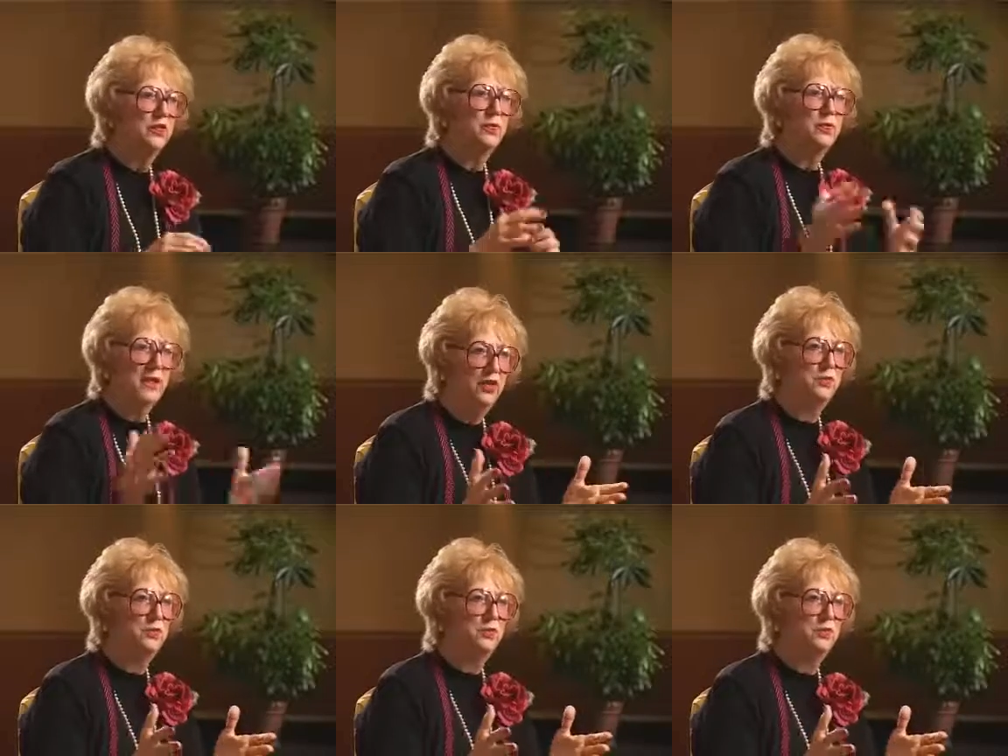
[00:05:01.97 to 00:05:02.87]
The
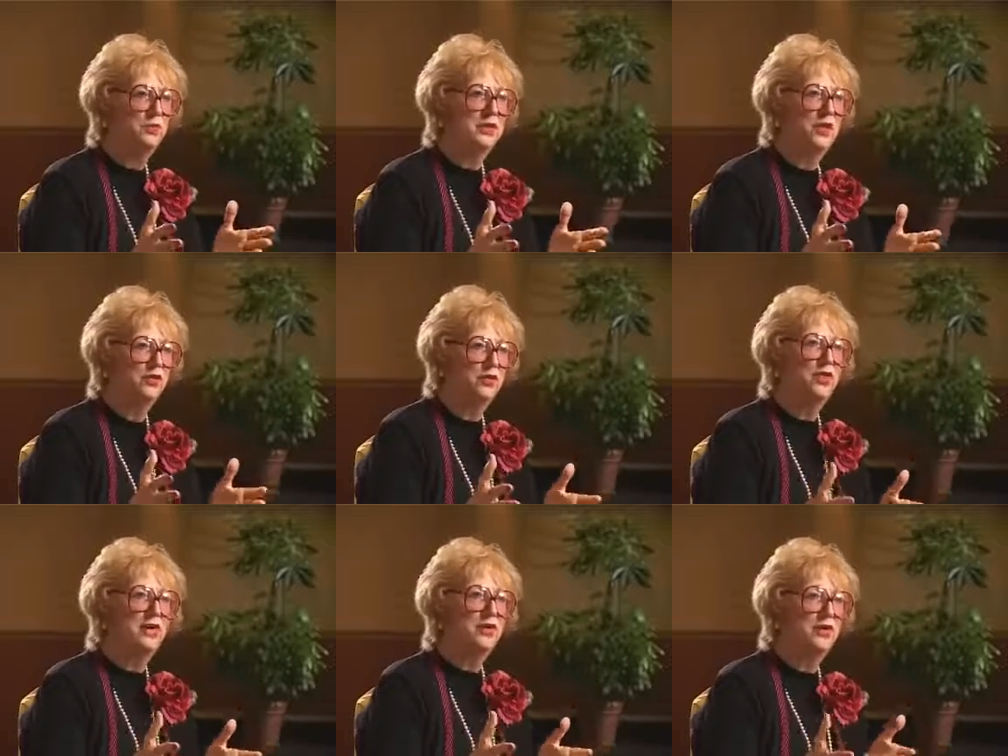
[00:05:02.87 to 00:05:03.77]
place must be as
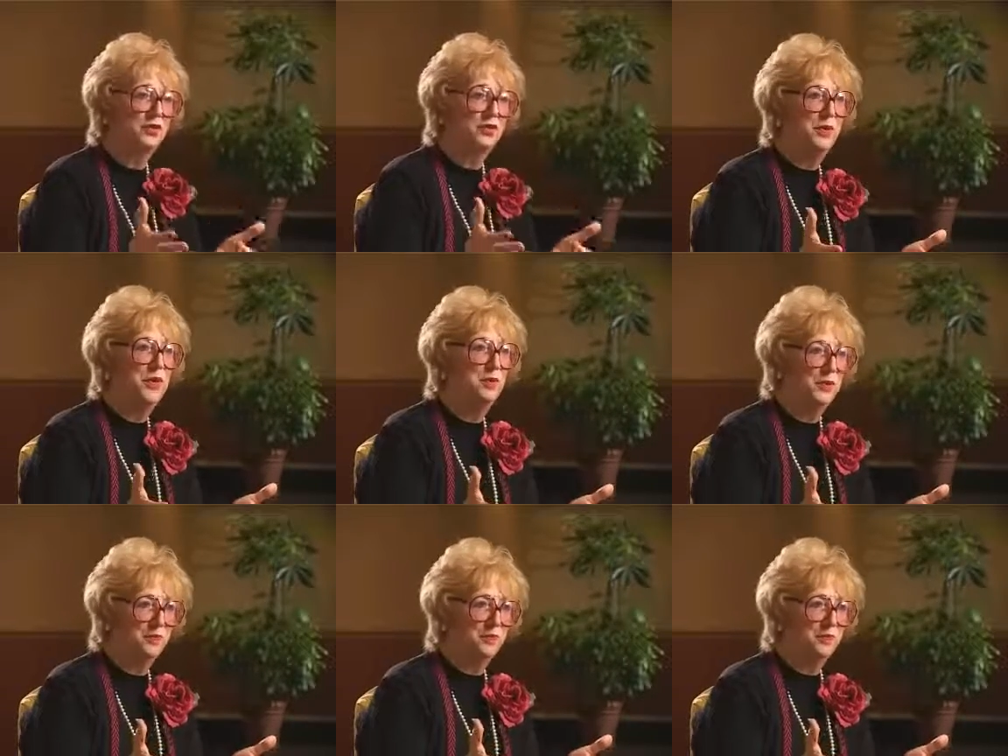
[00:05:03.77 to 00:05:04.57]
inviting as the people.